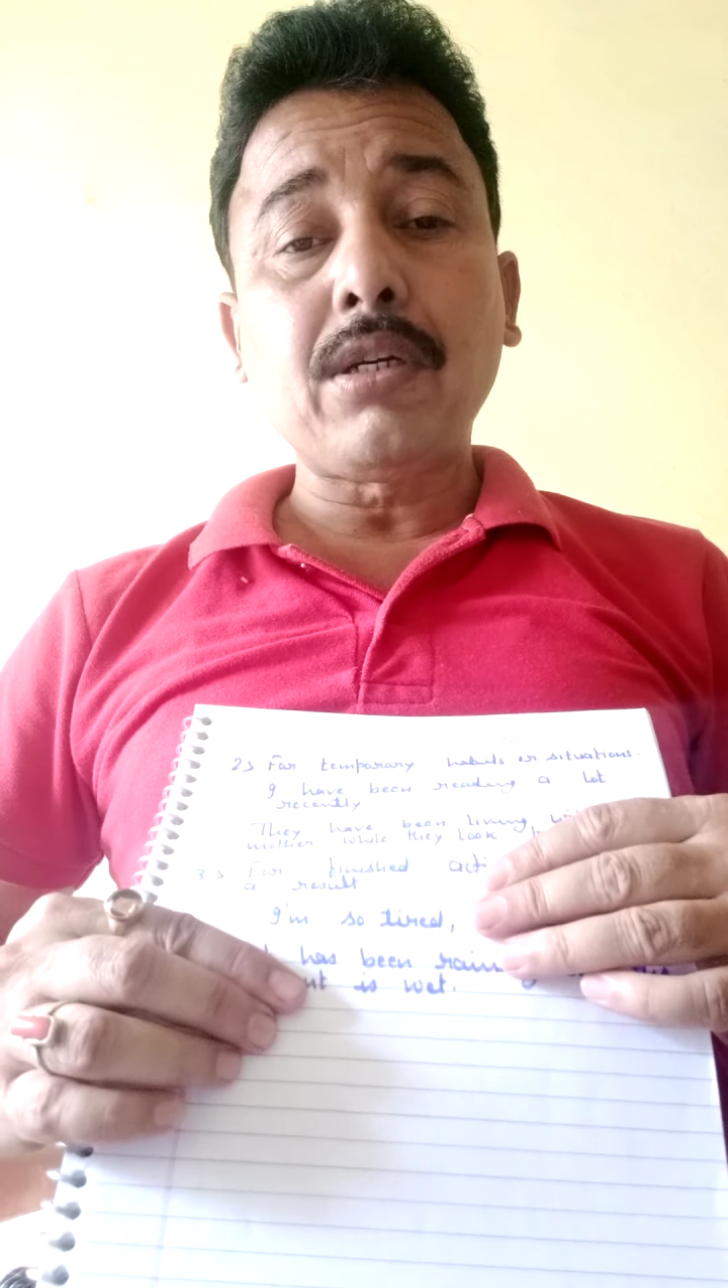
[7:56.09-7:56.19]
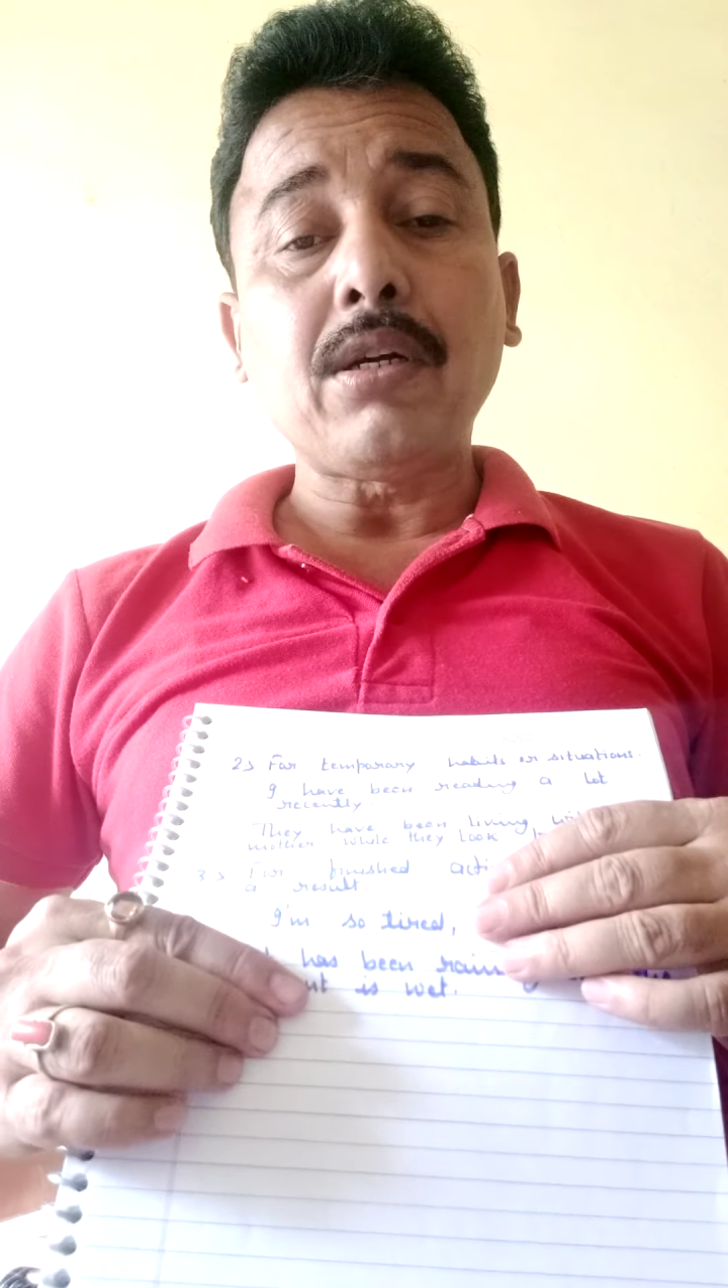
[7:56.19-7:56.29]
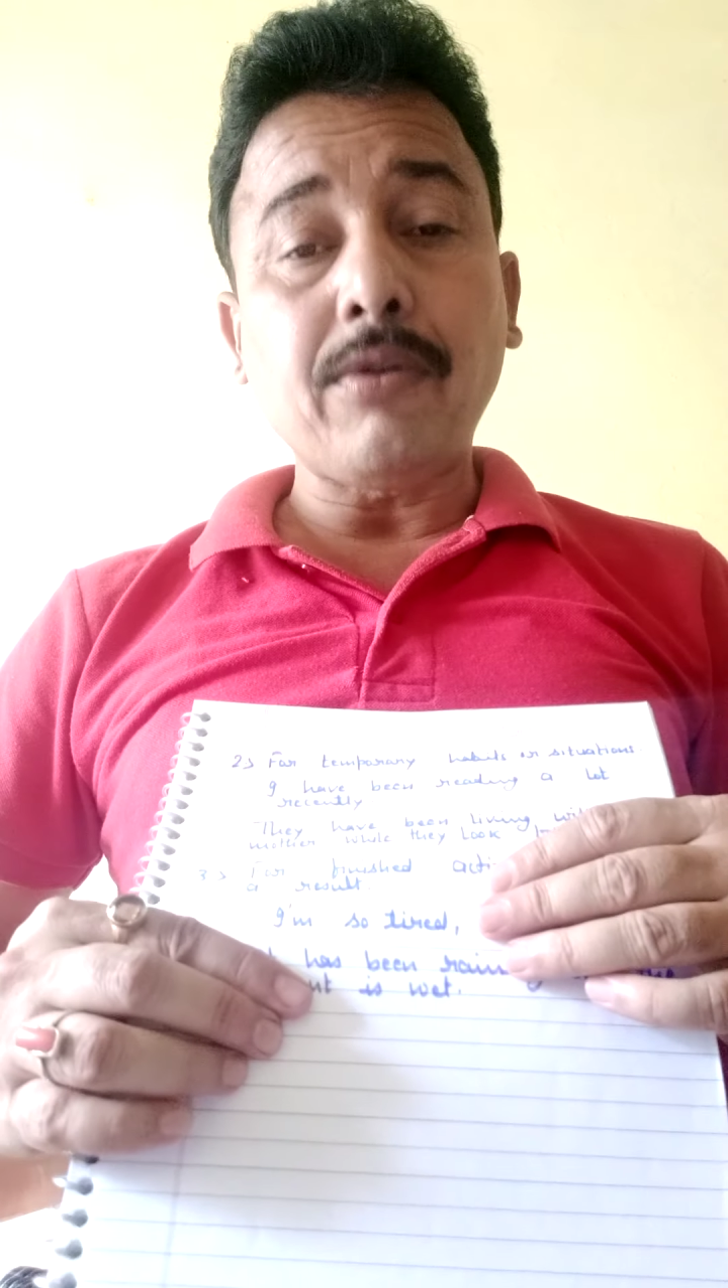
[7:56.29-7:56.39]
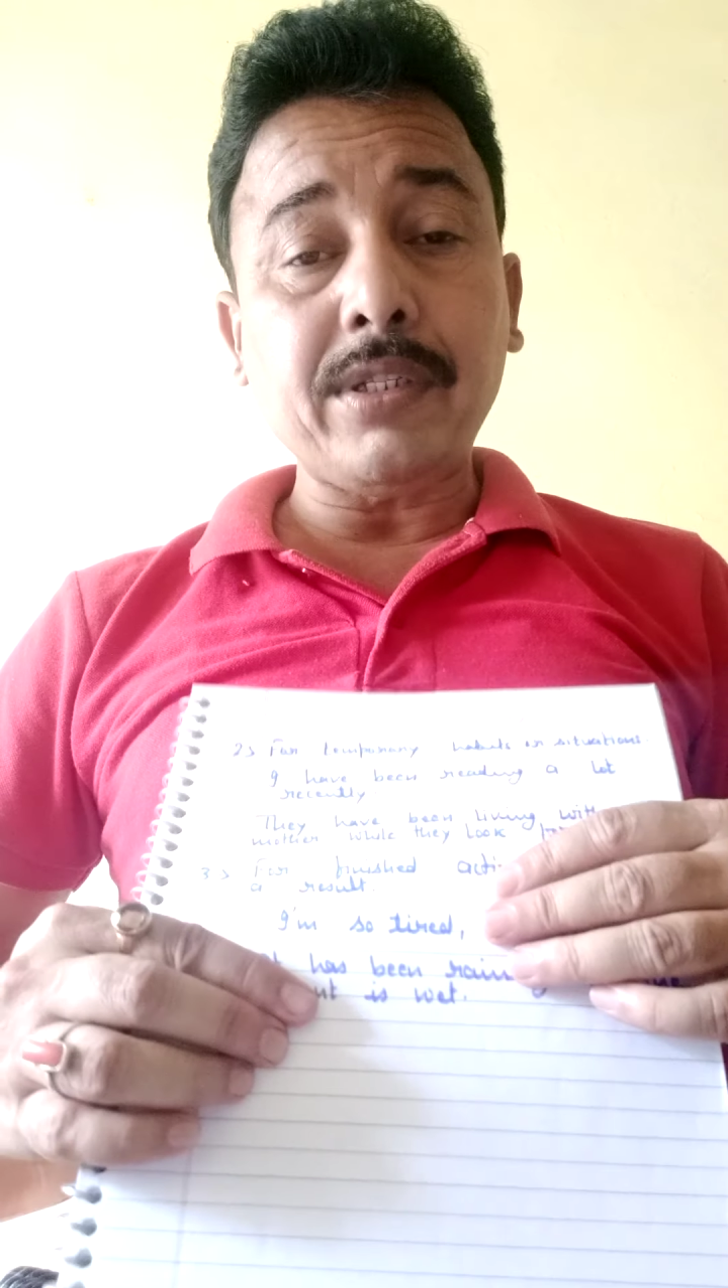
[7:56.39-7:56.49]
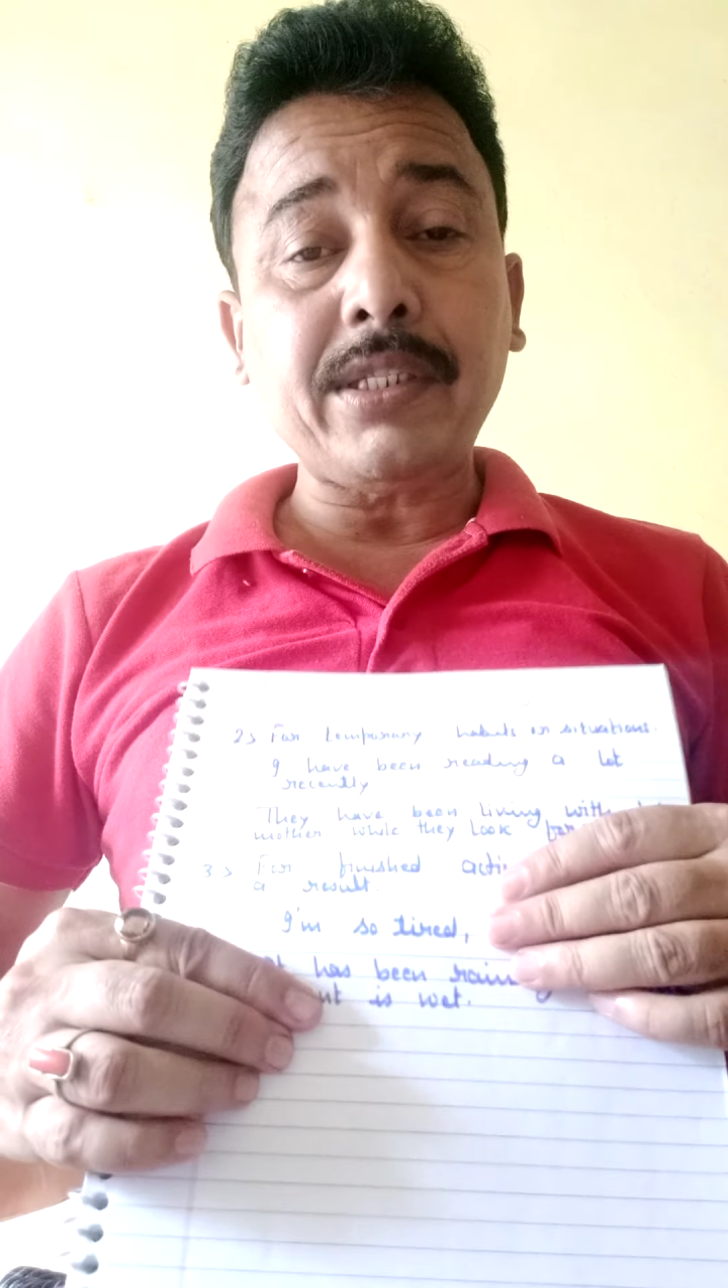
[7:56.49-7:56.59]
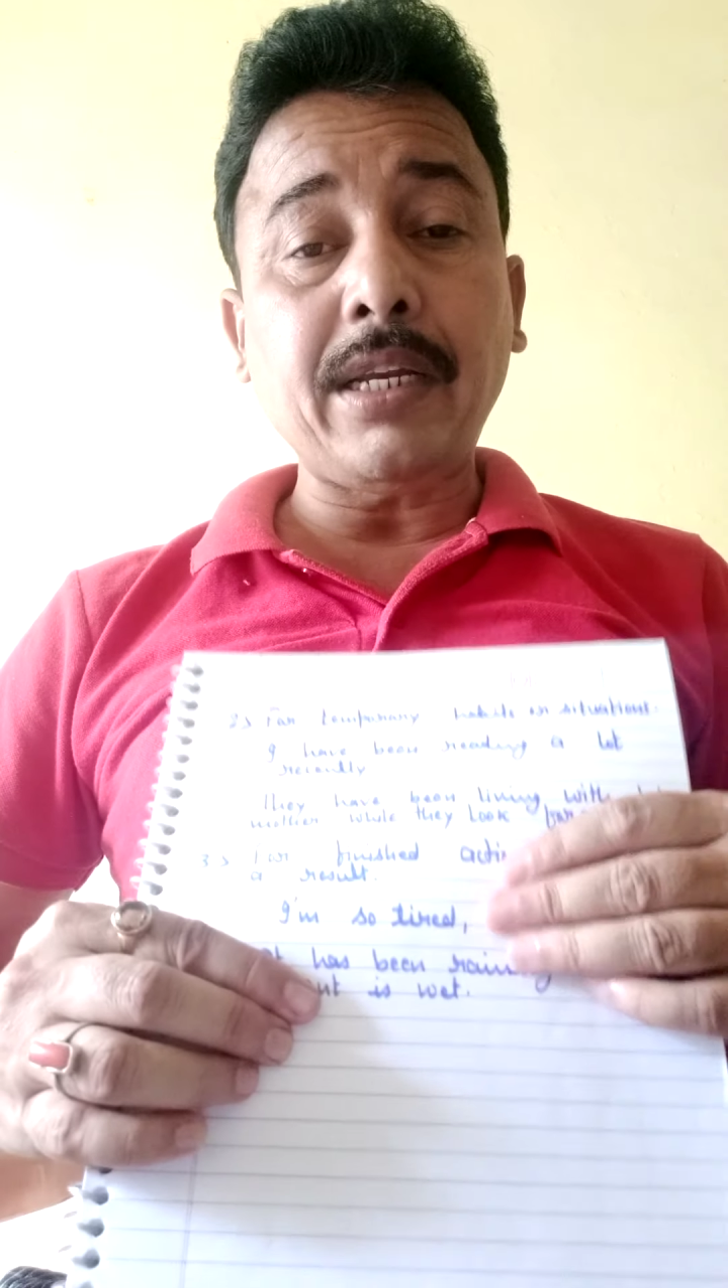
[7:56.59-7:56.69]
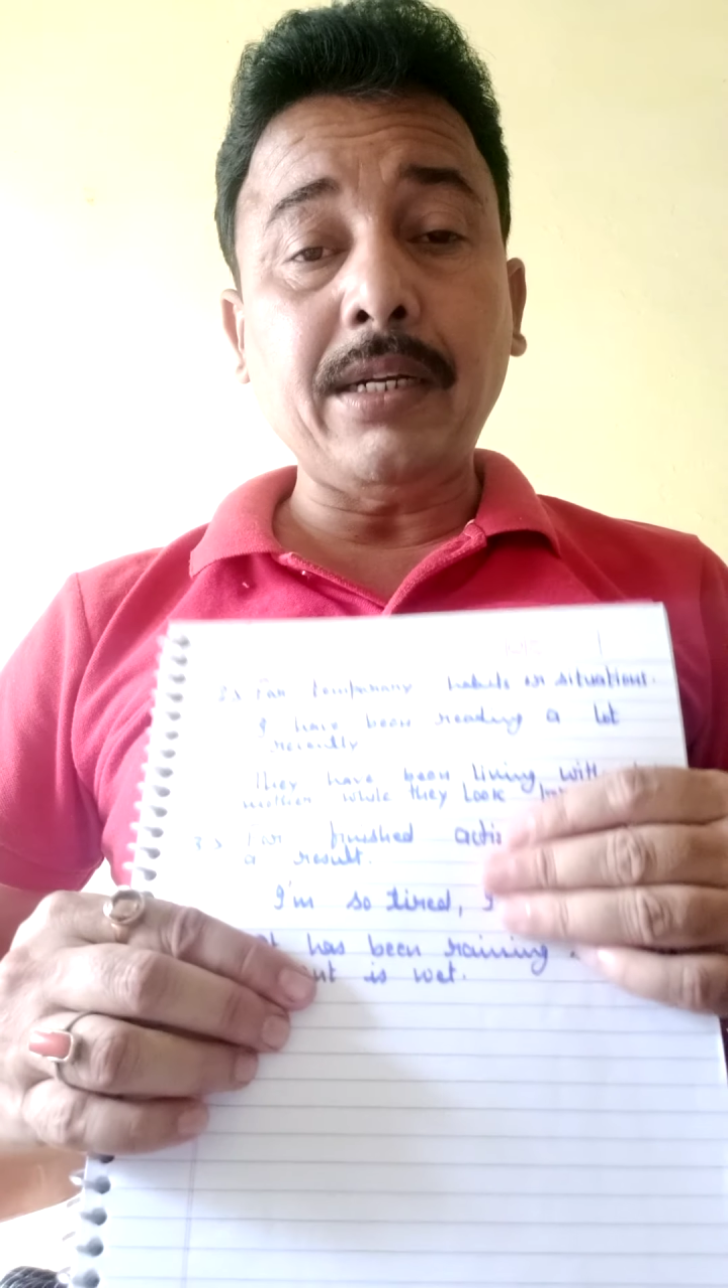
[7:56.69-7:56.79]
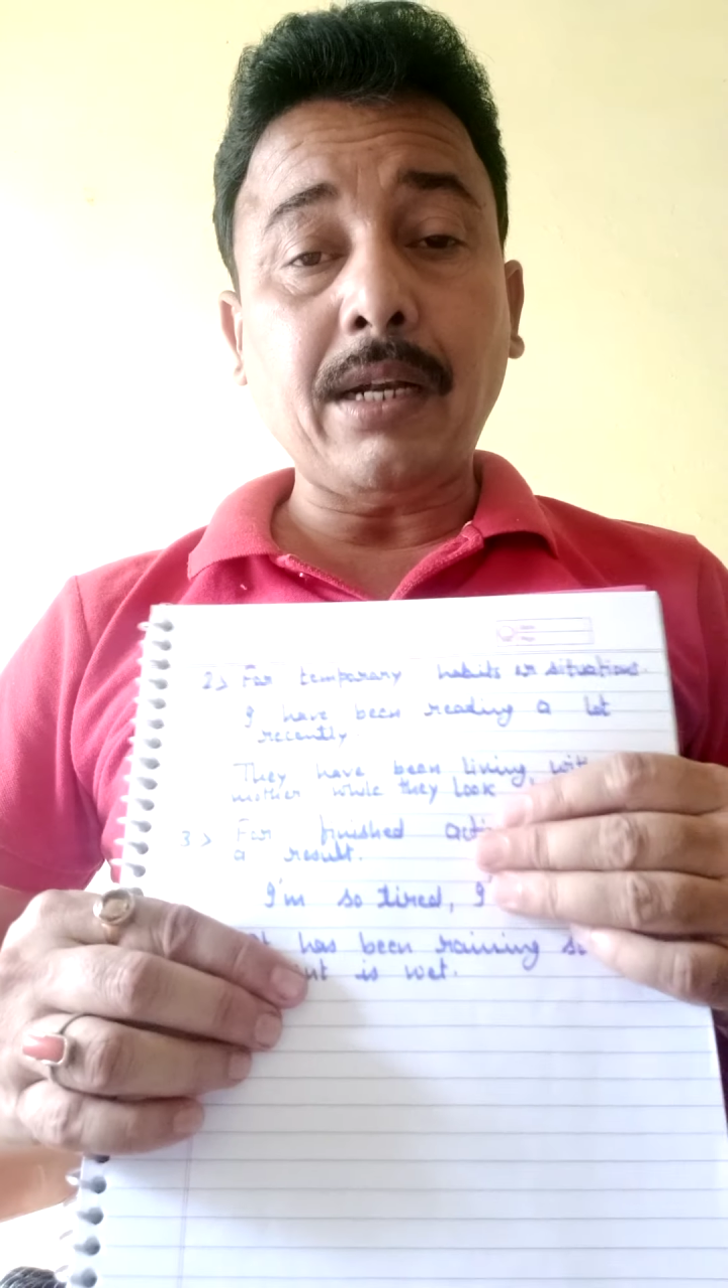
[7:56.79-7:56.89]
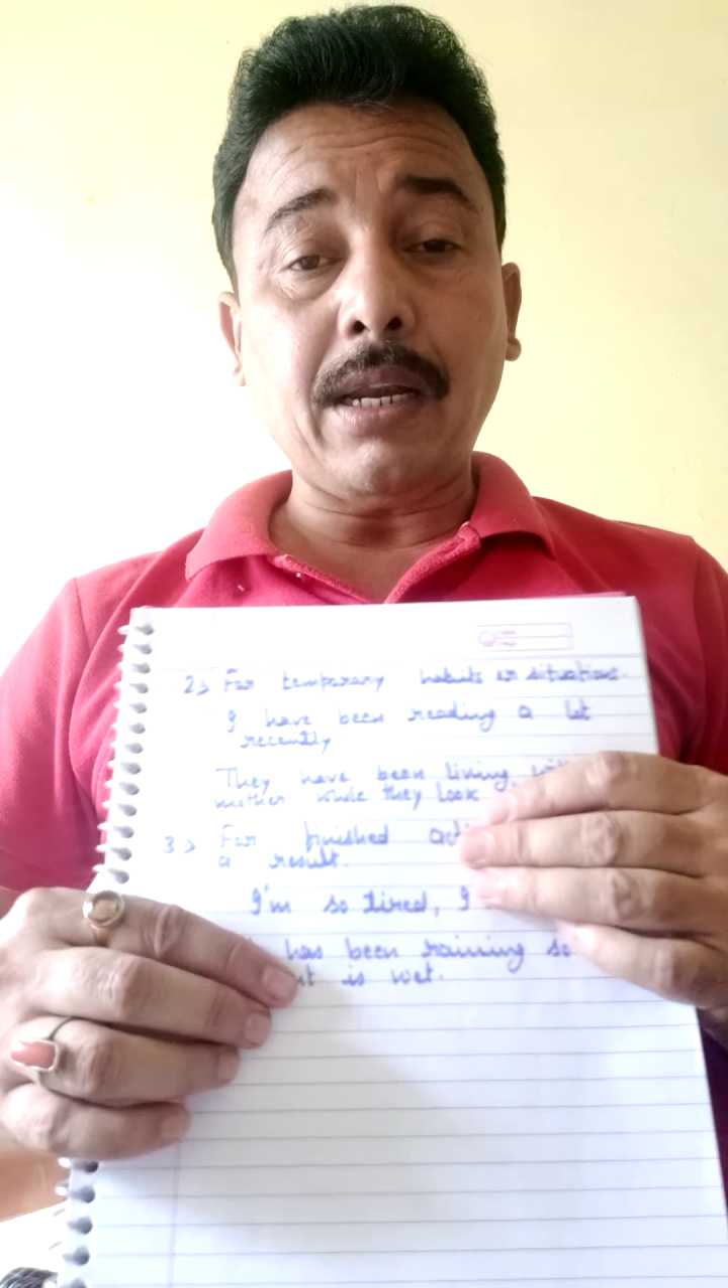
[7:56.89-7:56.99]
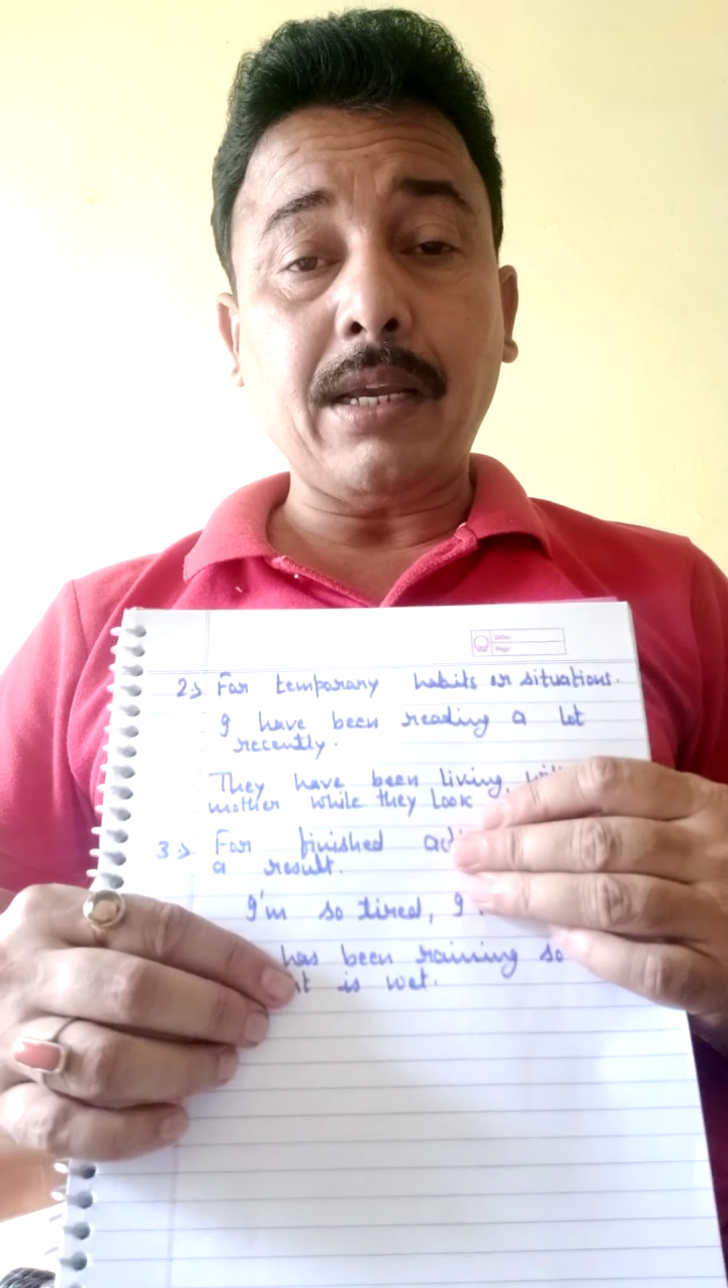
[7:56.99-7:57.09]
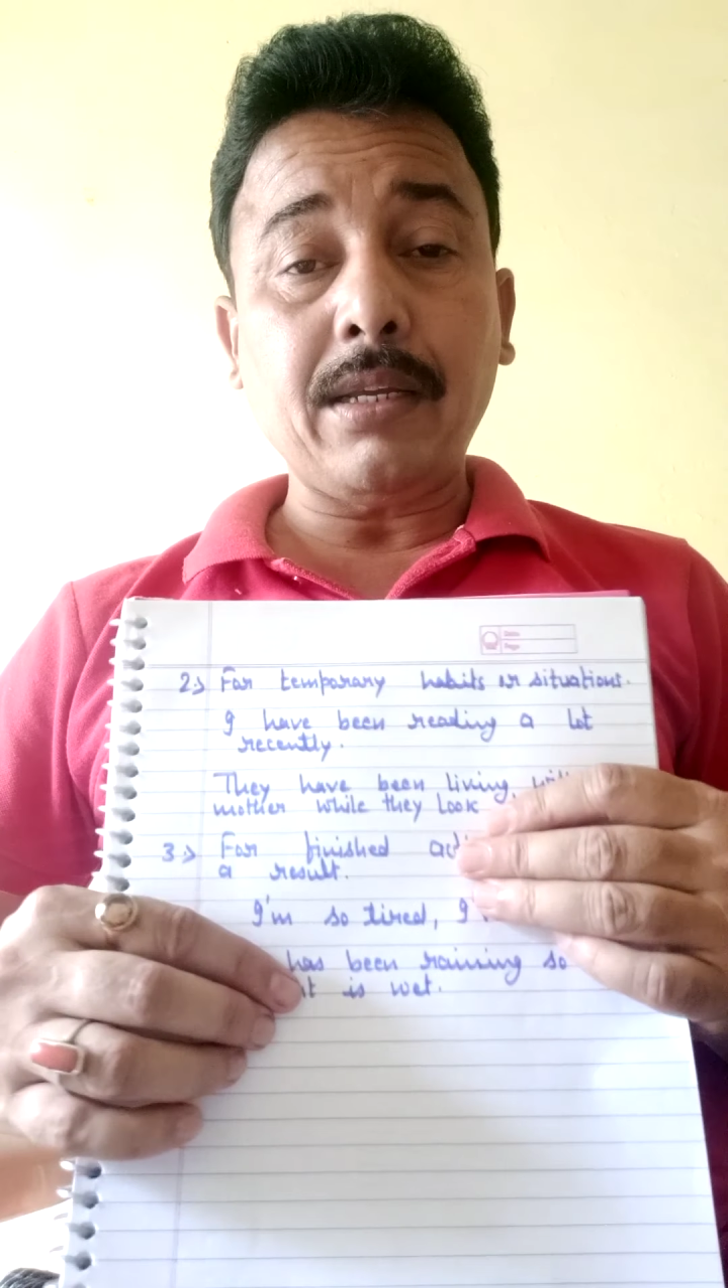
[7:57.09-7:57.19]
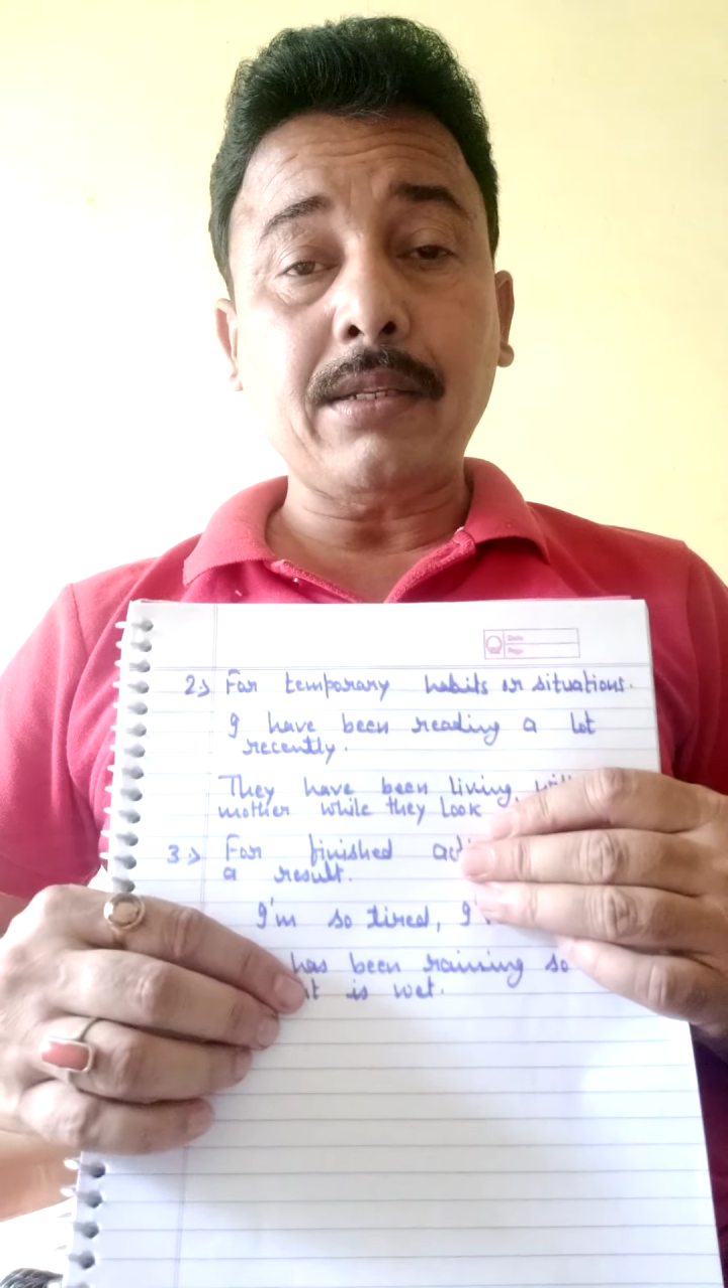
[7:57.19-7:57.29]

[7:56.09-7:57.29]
recently.